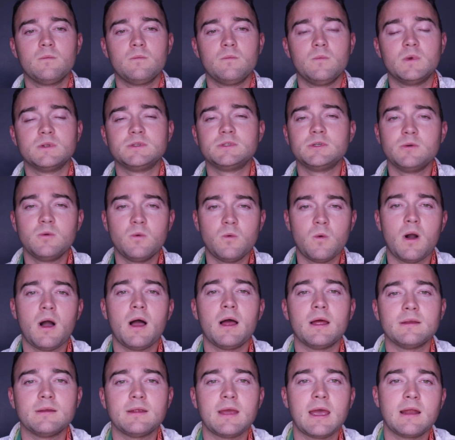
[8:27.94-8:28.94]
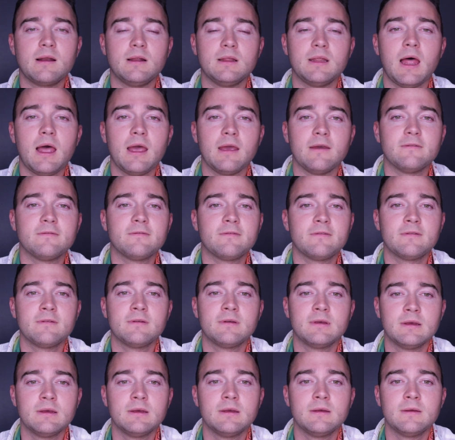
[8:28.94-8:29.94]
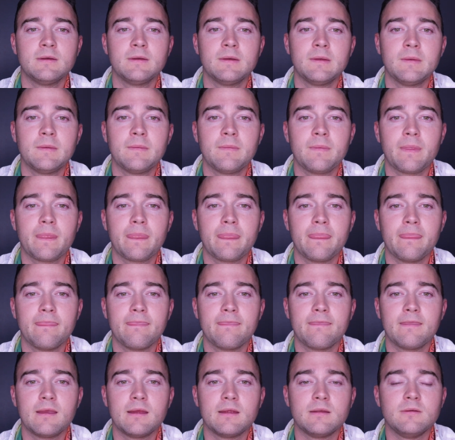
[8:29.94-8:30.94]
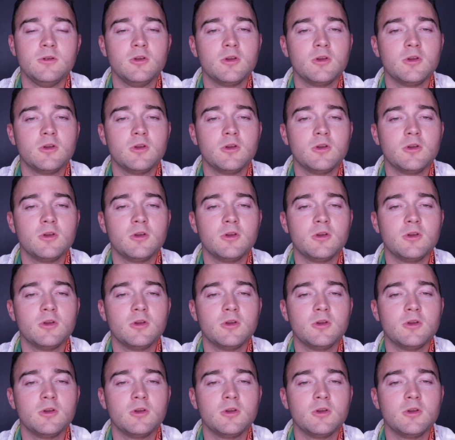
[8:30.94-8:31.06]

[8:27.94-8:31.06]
what you want out of life. And